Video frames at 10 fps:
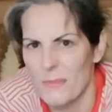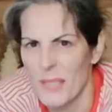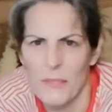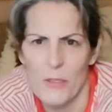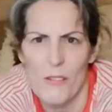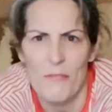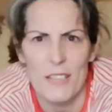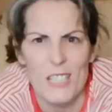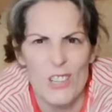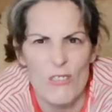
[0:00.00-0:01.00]
give your
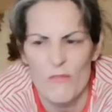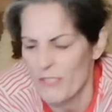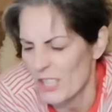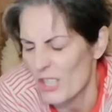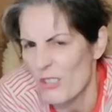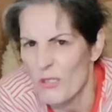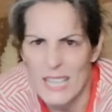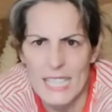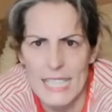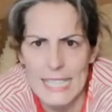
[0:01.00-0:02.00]
fish
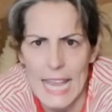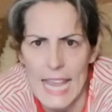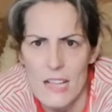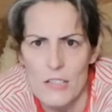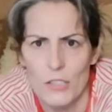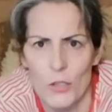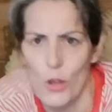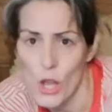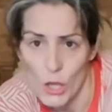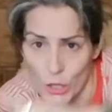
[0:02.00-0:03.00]
crazy tails or
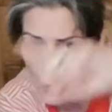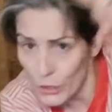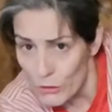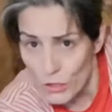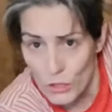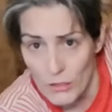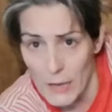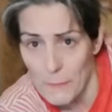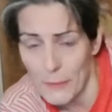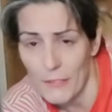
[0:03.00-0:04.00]
huge
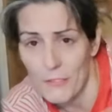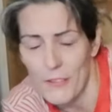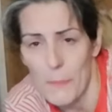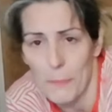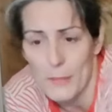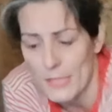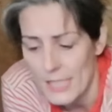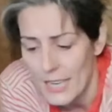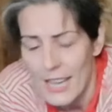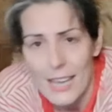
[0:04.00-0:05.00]
great big flippers
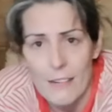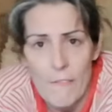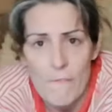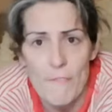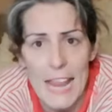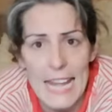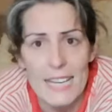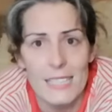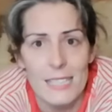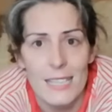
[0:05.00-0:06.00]
and
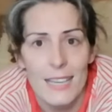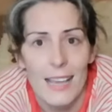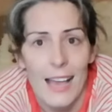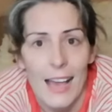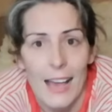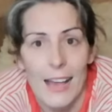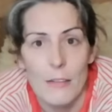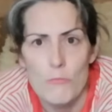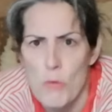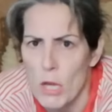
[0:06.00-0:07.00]
fins
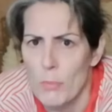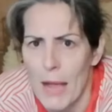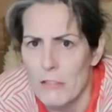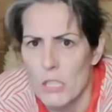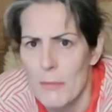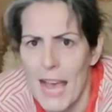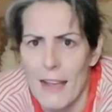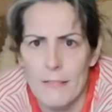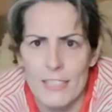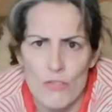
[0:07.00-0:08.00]
and big pouty
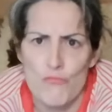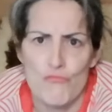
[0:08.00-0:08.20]
mouths,